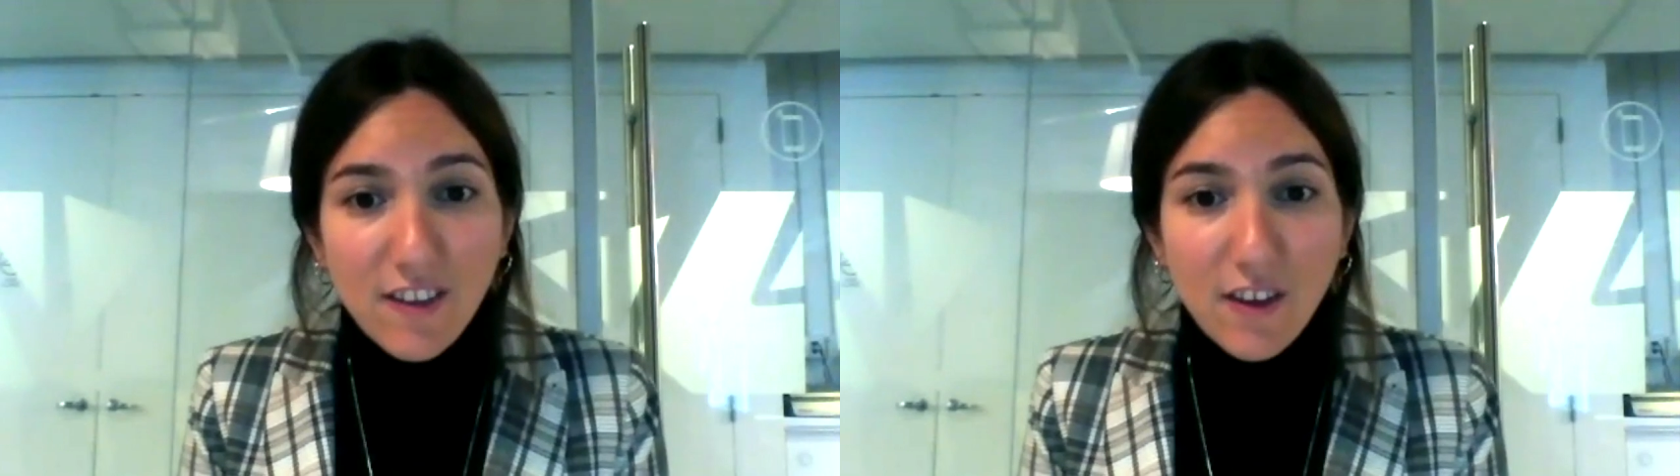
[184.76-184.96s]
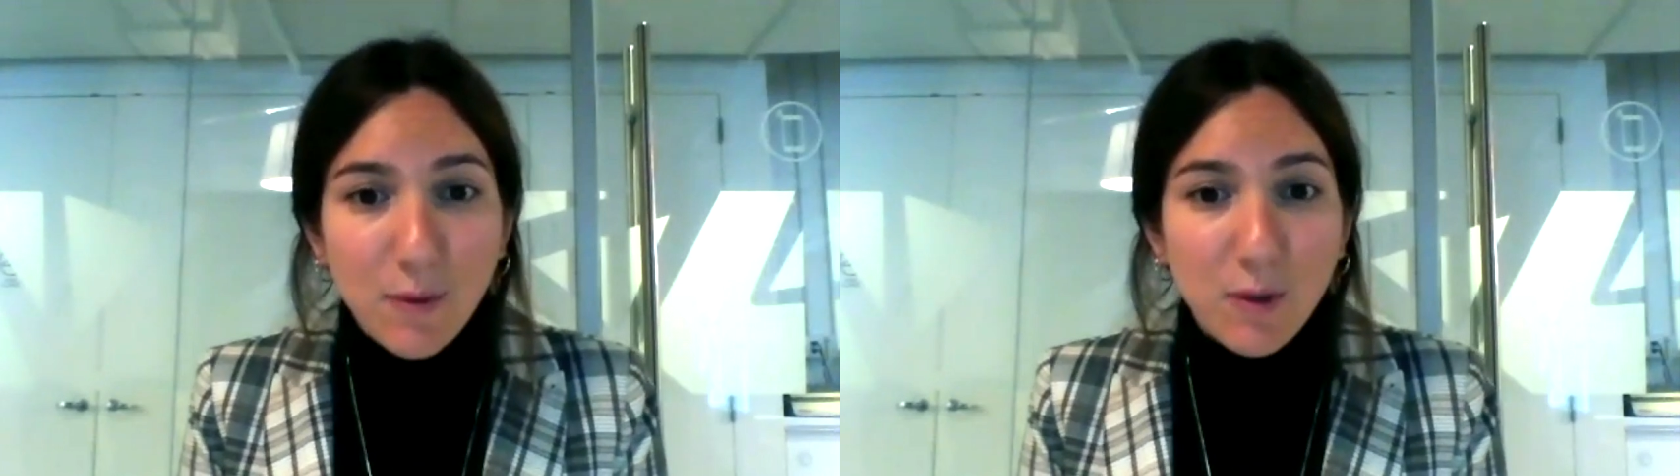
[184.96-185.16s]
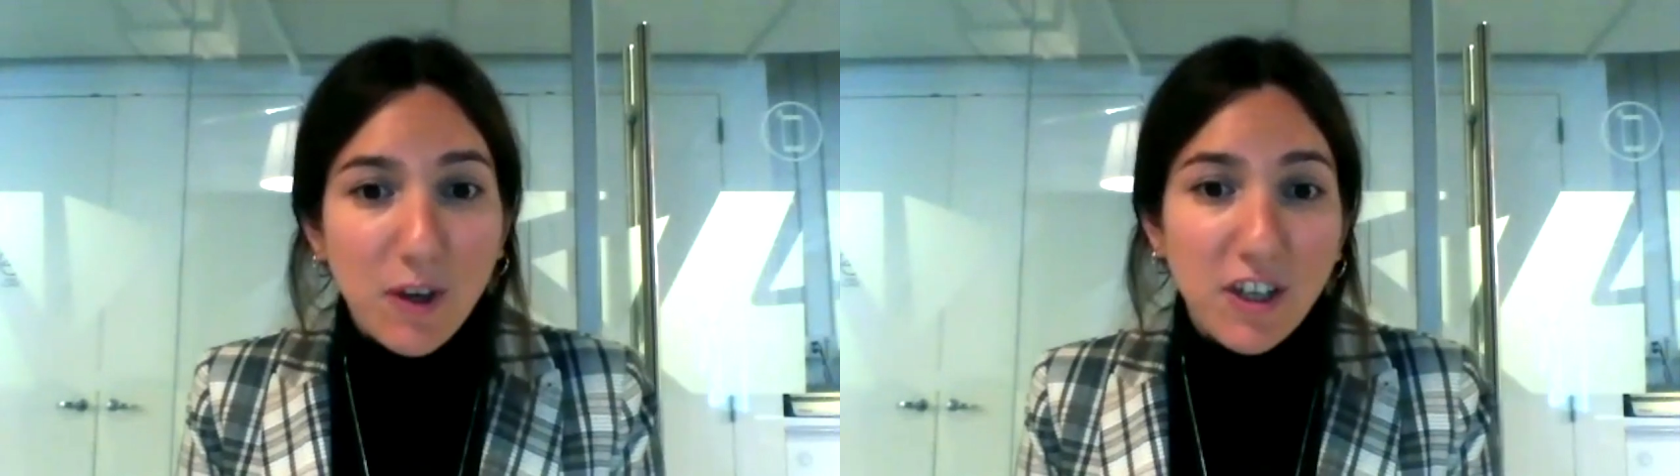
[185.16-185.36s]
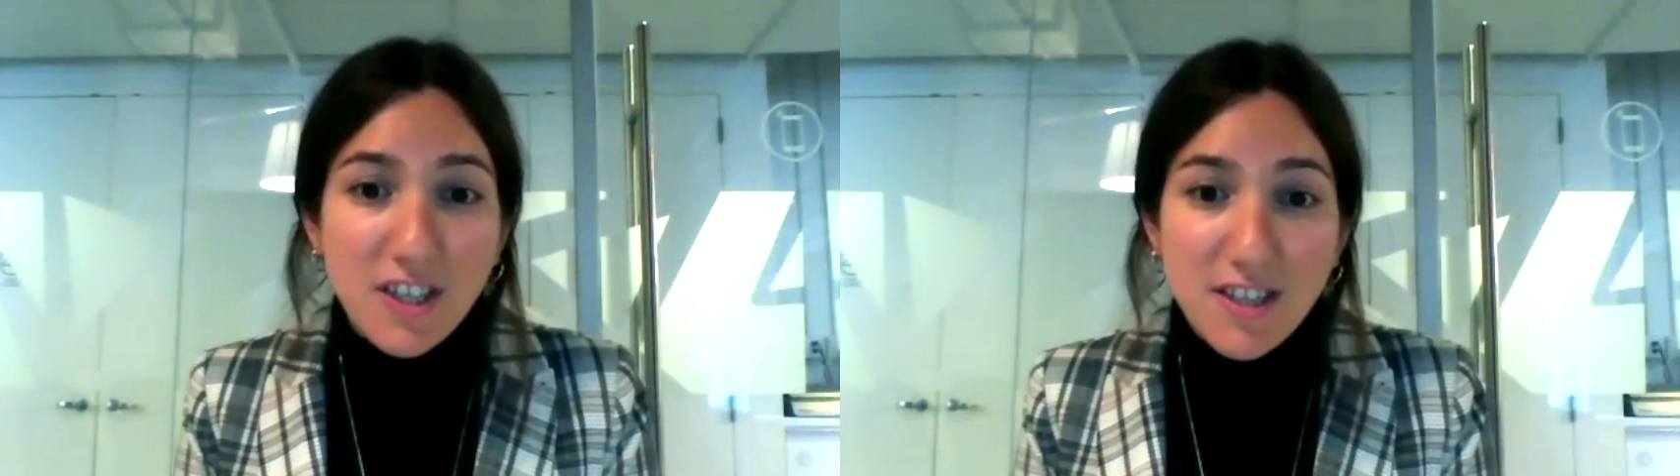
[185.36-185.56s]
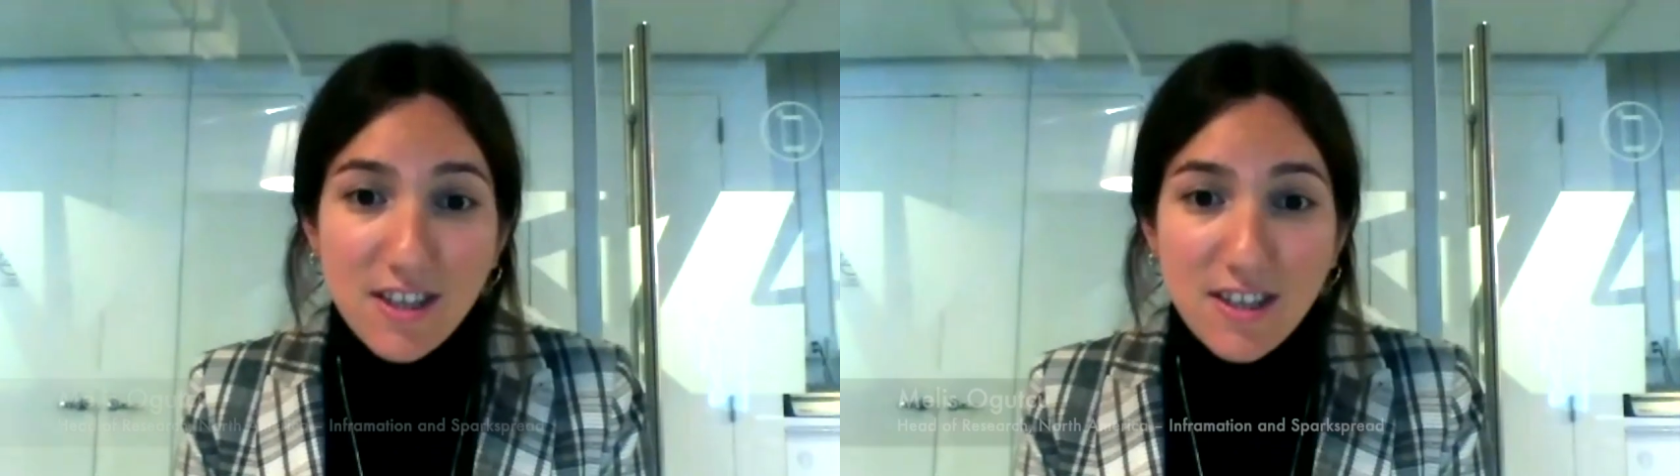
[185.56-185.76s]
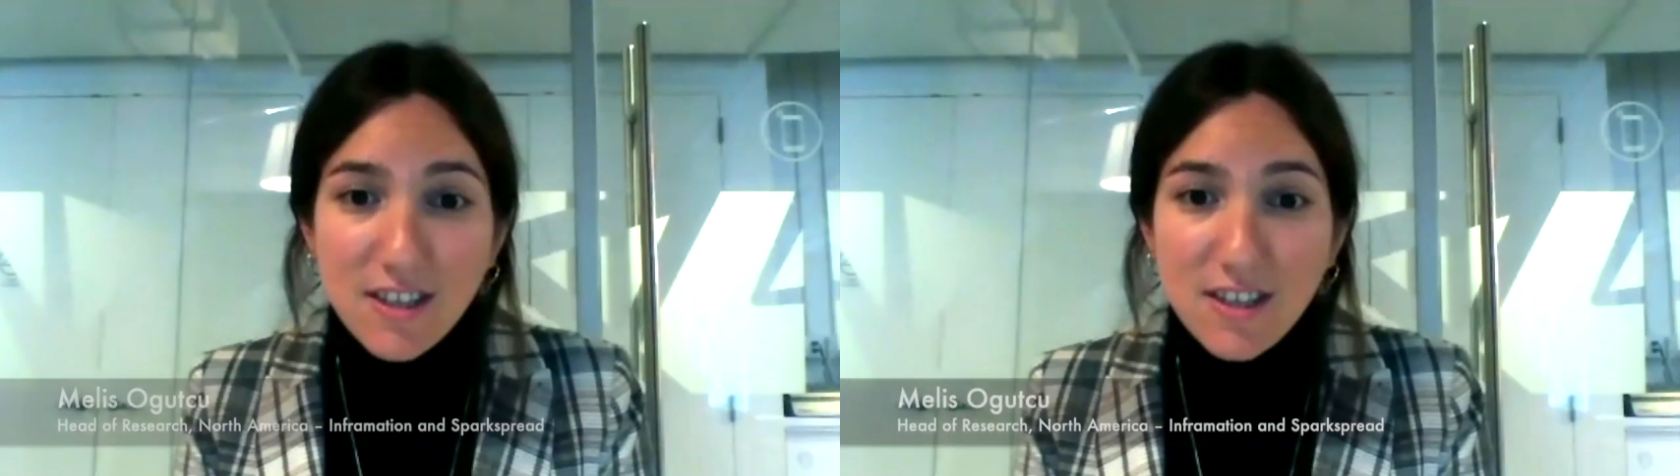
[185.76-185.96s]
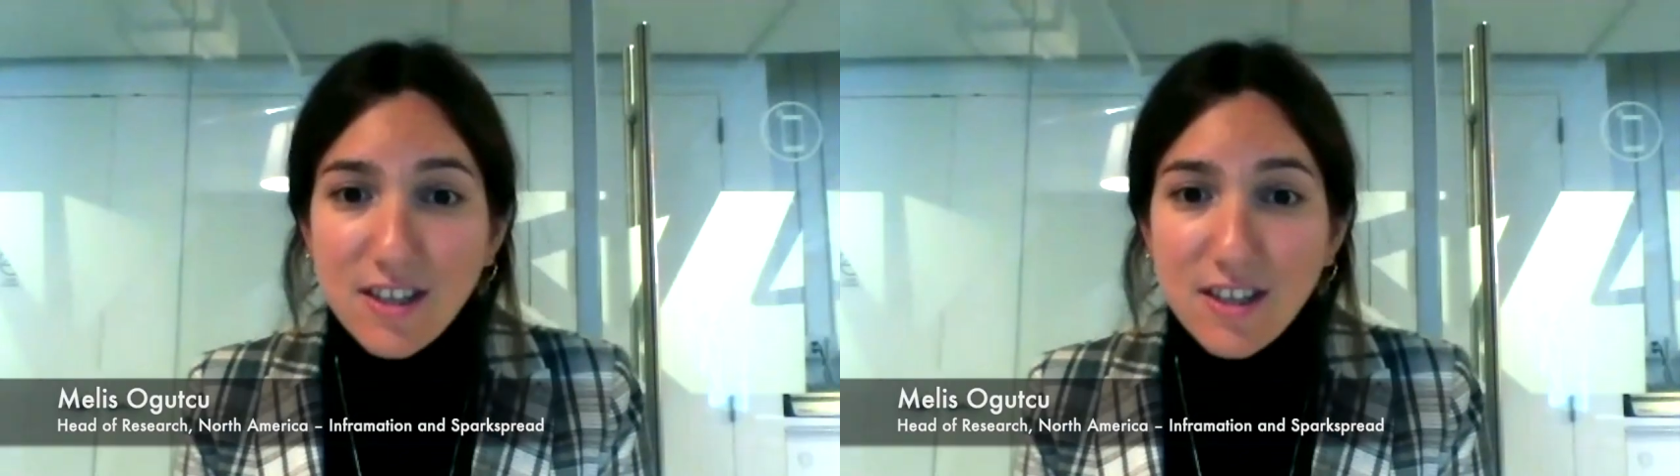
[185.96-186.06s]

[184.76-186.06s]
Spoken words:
They've been quite consistent,